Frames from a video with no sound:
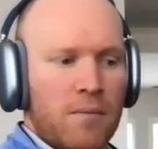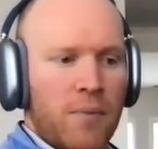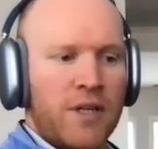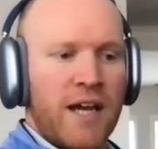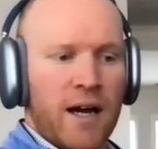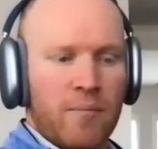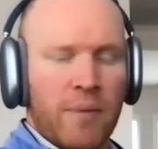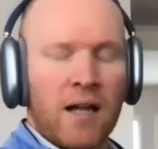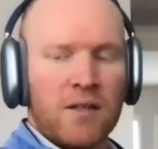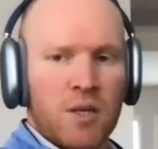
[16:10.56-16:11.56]
But yeah,
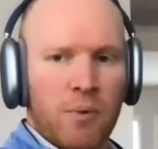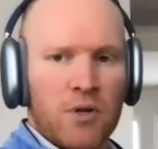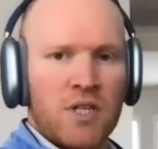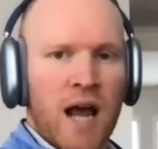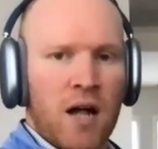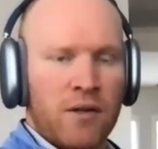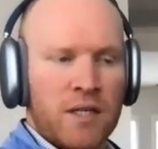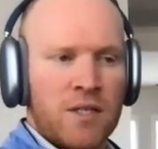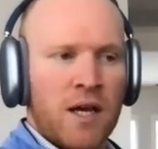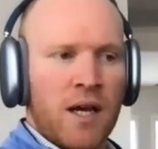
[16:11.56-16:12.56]
balancing
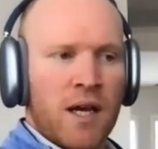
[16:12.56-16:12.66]
personalities,